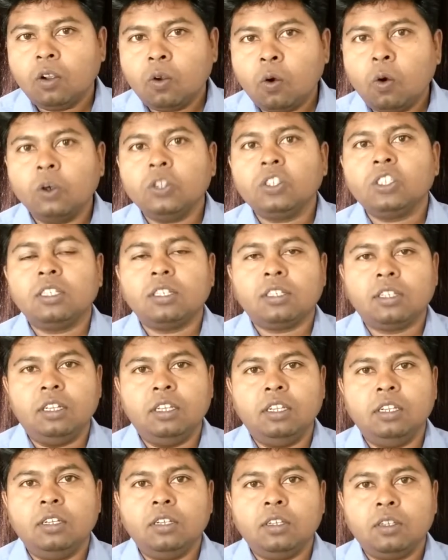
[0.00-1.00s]

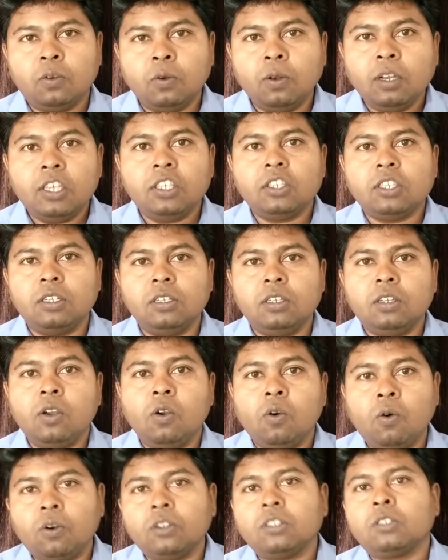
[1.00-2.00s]
consciously to listen
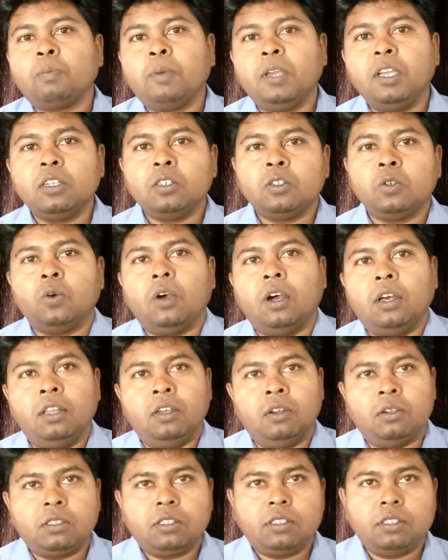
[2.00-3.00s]
or speak to
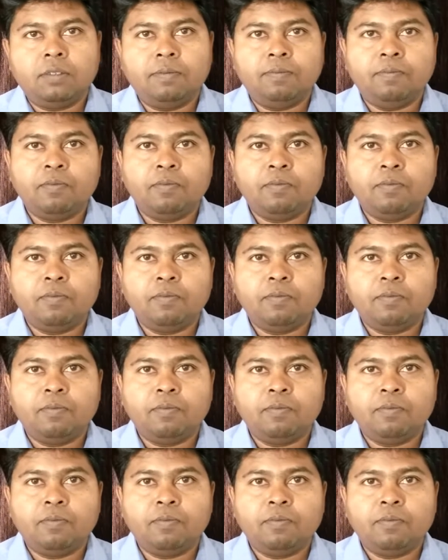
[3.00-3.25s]
others.